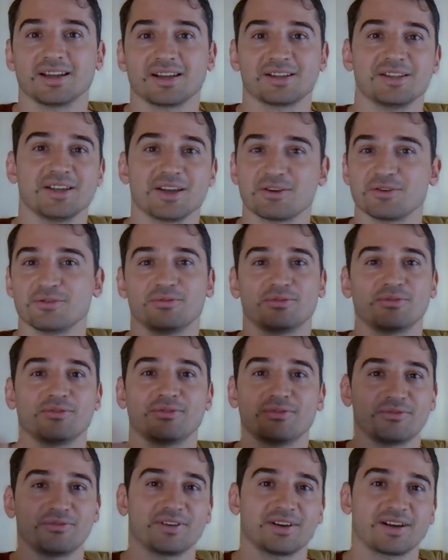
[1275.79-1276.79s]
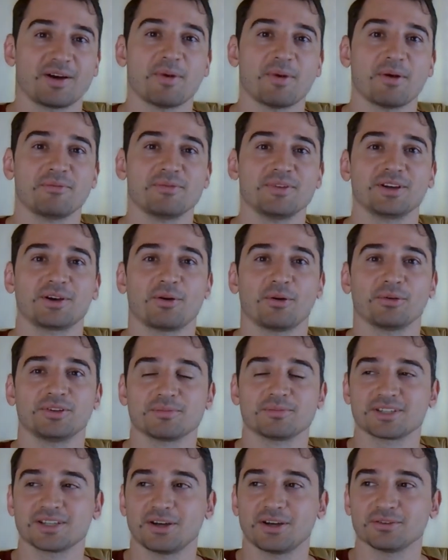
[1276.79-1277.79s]
Like, they could come up with the
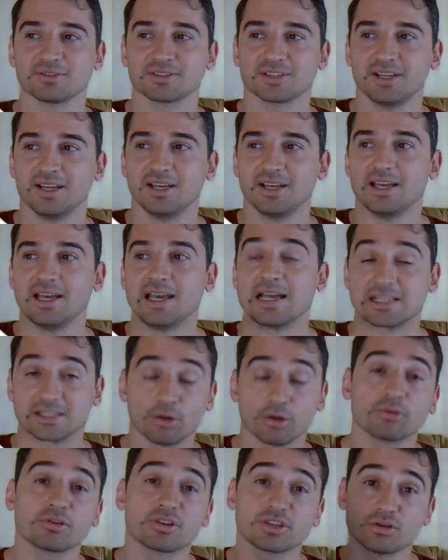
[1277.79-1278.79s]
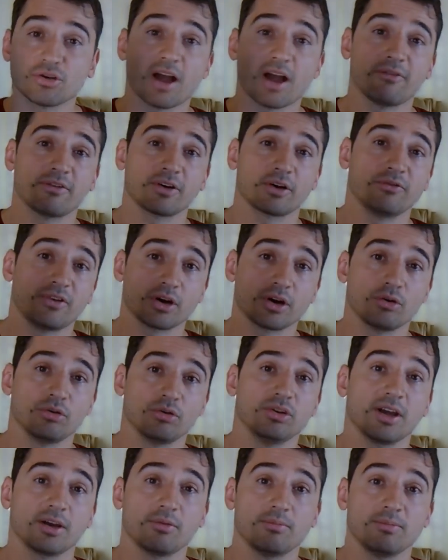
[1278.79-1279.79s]
code themselves, as long as you have a
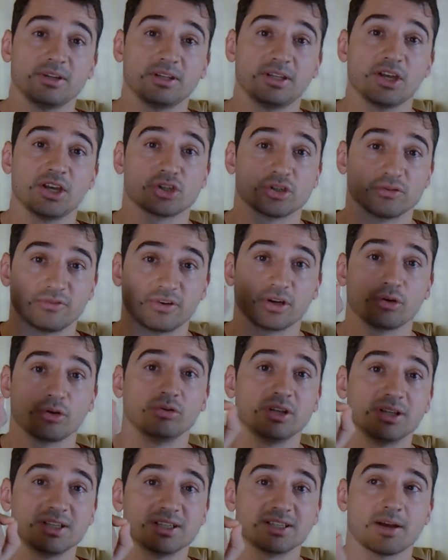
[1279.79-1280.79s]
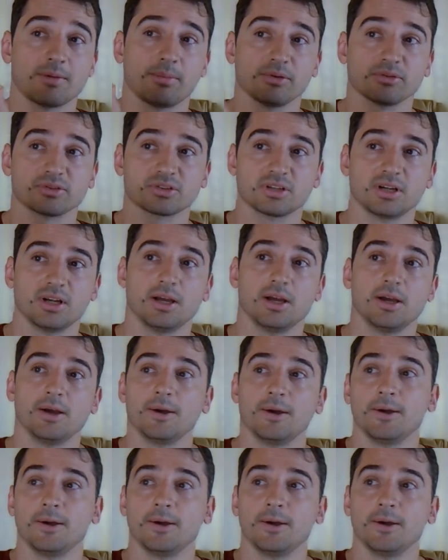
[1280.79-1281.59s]
very good documentation, very good examples.